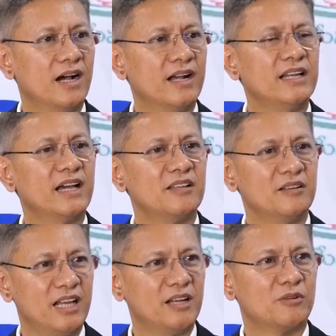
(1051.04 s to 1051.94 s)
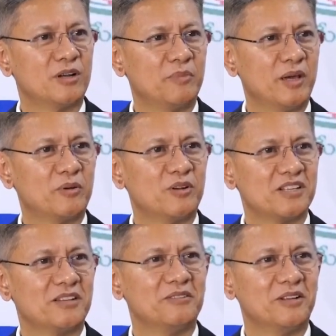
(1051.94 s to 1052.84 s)
announcements. 100. Paper lo
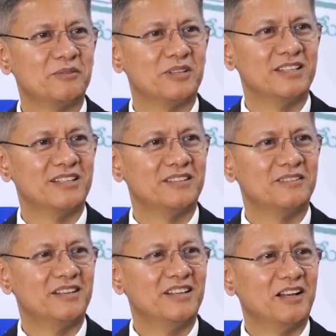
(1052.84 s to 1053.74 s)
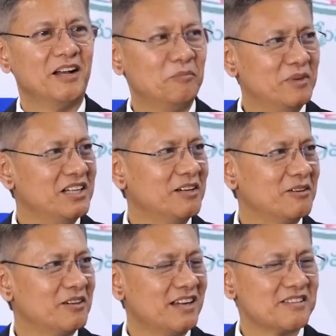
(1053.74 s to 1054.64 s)
chadavina adi. A media
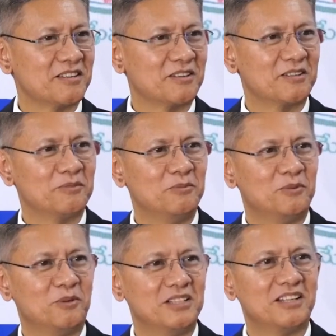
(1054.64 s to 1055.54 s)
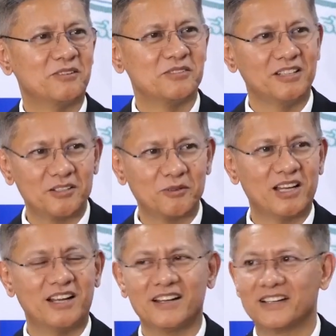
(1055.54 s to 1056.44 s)
all raasiyaru 1,000 or
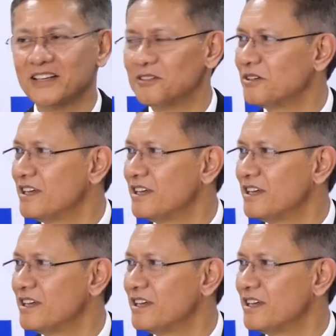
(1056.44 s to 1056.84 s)
1,200 ado